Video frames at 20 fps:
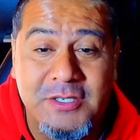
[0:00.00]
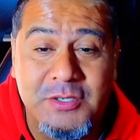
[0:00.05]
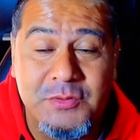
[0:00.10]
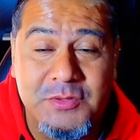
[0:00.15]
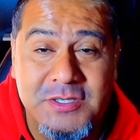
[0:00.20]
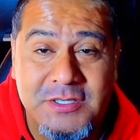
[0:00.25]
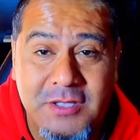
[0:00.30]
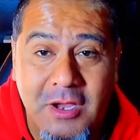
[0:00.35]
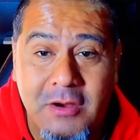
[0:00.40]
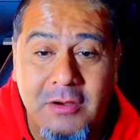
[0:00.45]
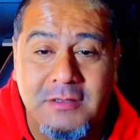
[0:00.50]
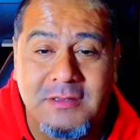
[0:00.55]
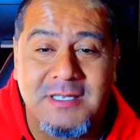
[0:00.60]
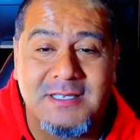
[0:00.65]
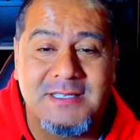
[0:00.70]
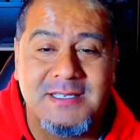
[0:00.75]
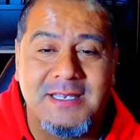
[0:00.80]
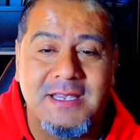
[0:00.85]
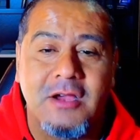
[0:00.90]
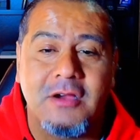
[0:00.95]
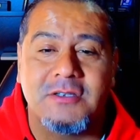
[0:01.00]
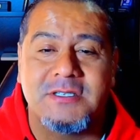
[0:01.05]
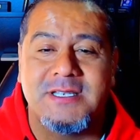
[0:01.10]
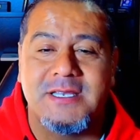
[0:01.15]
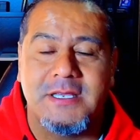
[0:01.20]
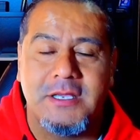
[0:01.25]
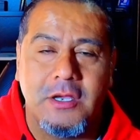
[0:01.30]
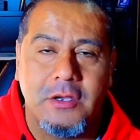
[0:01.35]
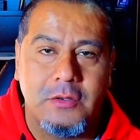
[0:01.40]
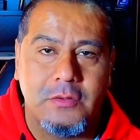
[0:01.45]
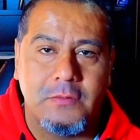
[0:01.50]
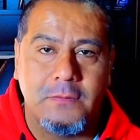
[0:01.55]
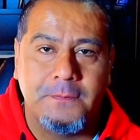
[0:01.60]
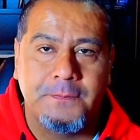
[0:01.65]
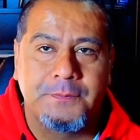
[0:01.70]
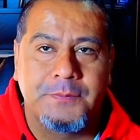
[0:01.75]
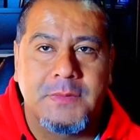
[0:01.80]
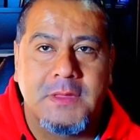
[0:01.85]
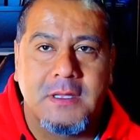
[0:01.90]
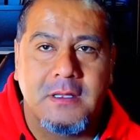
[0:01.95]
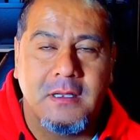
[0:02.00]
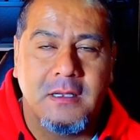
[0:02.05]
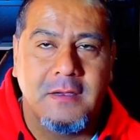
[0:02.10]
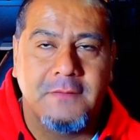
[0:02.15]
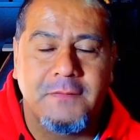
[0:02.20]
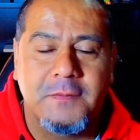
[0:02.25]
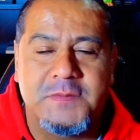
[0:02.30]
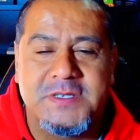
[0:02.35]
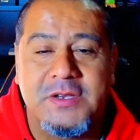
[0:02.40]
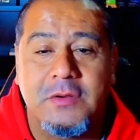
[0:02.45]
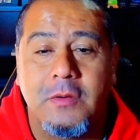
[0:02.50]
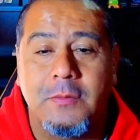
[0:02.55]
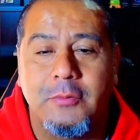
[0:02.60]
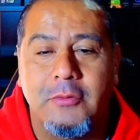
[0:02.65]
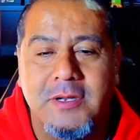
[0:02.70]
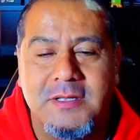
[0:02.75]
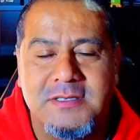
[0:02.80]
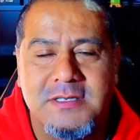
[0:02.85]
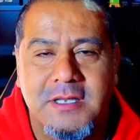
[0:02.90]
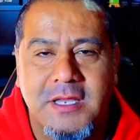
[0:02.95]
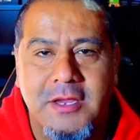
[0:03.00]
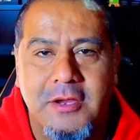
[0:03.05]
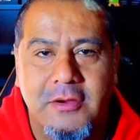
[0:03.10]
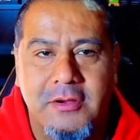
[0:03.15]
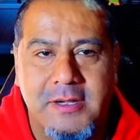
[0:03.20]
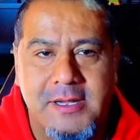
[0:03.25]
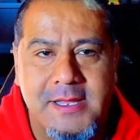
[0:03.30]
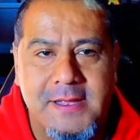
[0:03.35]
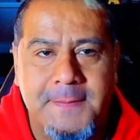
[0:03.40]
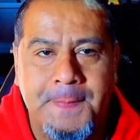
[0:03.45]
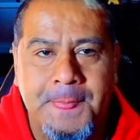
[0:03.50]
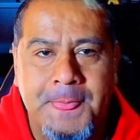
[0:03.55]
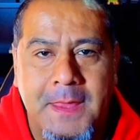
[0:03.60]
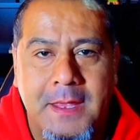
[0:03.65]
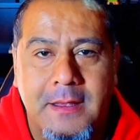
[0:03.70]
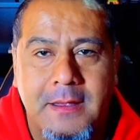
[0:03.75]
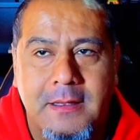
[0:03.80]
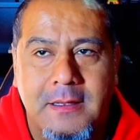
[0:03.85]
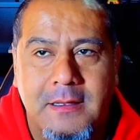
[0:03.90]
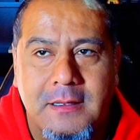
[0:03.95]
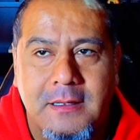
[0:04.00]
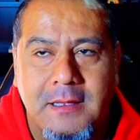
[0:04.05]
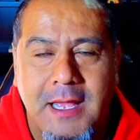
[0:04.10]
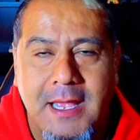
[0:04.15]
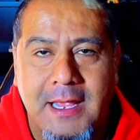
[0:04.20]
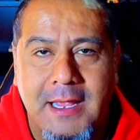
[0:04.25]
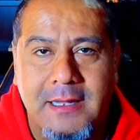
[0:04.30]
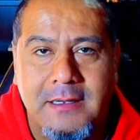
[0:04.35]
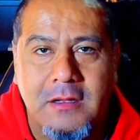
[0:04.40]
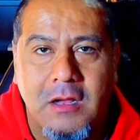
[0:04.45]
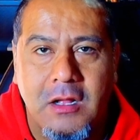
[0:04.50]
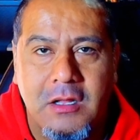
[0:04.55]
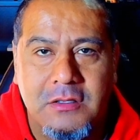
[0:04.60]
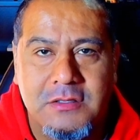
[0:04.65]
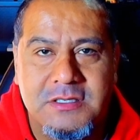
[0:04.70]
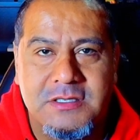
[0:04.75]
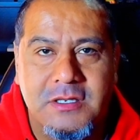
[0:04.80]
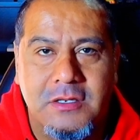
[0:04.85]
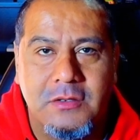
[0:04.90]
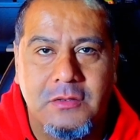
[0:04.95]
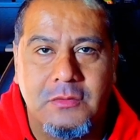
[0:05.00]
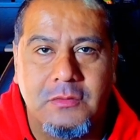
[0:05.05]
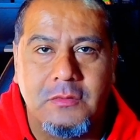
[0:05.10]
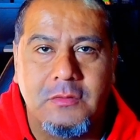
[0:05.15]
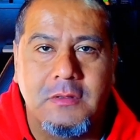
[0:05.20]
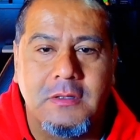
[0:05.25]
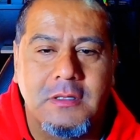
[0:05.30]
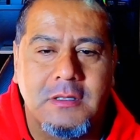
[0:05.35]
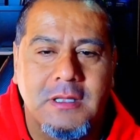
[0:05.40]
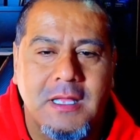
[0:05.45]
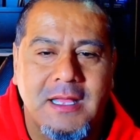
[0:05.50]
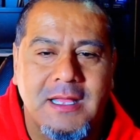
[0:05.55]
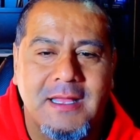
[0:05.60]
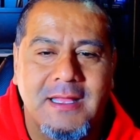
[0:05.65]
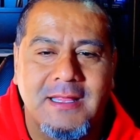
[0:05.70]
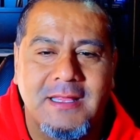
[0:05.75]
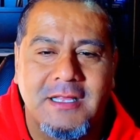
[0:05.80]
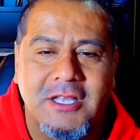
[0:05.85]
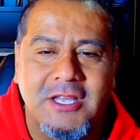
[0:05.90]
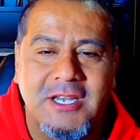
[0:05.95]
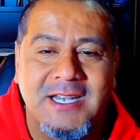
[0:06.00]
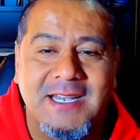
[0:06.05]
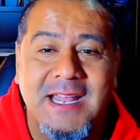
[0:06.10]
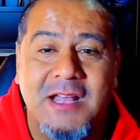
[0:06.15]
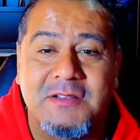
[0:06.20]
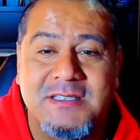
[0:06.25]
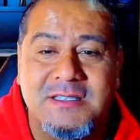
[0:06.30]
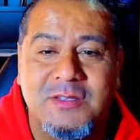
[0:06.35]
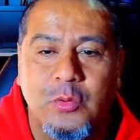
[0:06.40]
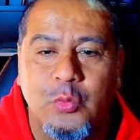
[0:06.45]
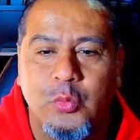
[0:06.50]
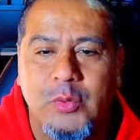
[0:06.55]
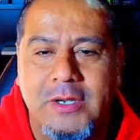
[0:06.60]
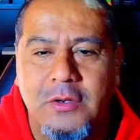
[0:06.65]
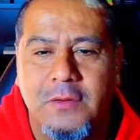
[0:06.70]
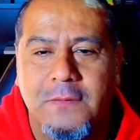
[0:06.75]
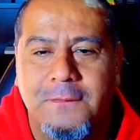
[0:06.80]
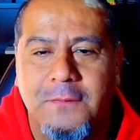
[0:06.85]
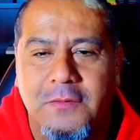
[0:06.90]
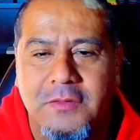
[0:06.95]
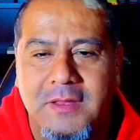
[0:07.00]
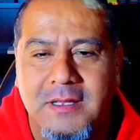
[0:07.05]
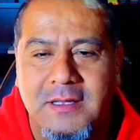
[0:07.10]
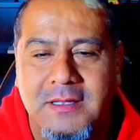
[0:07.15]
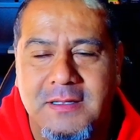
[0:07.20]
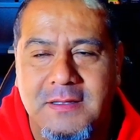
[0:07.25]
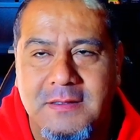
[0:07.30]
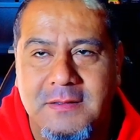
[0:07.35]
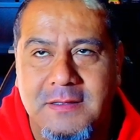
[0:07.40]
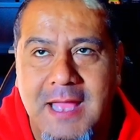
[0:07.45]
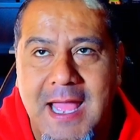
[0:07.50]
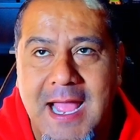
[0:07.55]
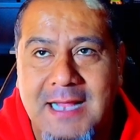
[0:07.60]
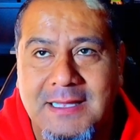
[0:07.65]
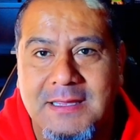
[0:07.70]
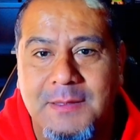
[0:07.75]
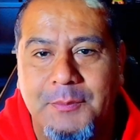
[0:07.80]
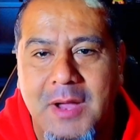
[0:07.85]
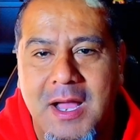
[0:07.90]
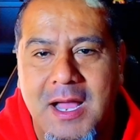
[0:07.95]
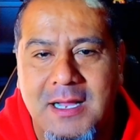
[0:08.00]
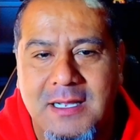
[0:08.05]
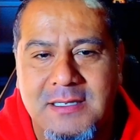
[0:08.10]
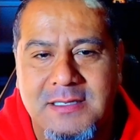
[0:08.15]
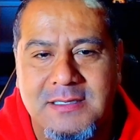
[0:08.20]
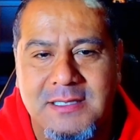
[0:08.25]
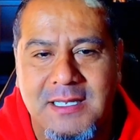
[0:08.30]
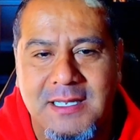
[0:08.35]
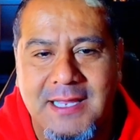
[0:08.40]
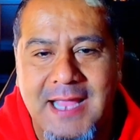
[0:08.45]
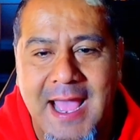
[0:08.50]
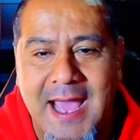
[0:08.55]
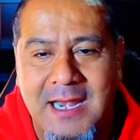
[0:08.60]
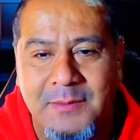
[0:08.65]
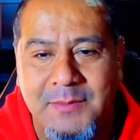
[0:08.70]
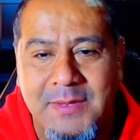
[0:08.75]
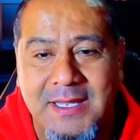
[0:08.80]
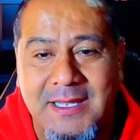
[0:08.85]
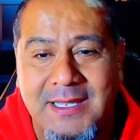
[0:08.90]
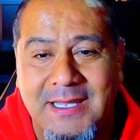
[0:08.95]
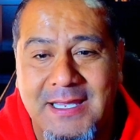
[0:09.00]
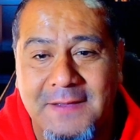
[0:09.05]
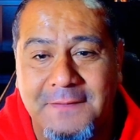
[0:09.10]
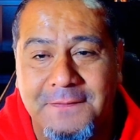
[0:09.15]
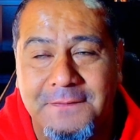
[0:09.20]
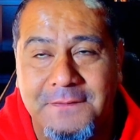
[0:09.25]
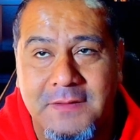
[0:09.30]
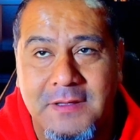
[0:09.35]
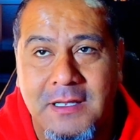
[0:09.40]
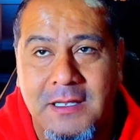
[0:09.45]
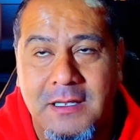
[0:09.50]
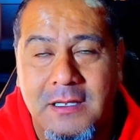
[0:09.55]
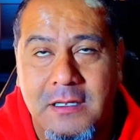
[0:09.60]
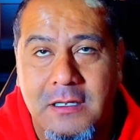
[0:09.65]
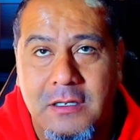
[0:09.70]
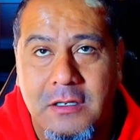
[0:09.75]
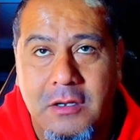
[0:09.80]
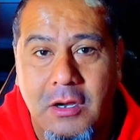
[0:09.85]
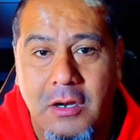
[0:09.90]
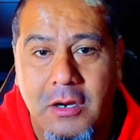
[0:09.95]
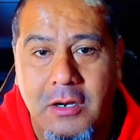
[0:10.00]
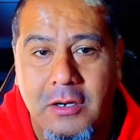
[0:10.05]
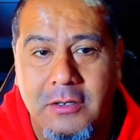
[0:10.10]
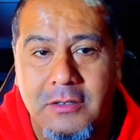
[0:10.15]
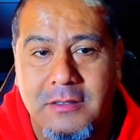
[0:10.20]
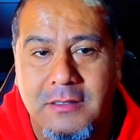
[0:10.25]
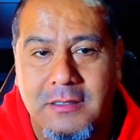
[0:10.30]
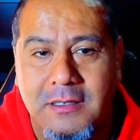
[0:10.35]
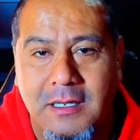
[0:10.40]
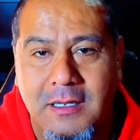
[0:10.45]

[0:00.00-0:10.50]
start the CRTO from Zero Point Security, and also I'm going to announce the winner for the HackTheBox Academy gift card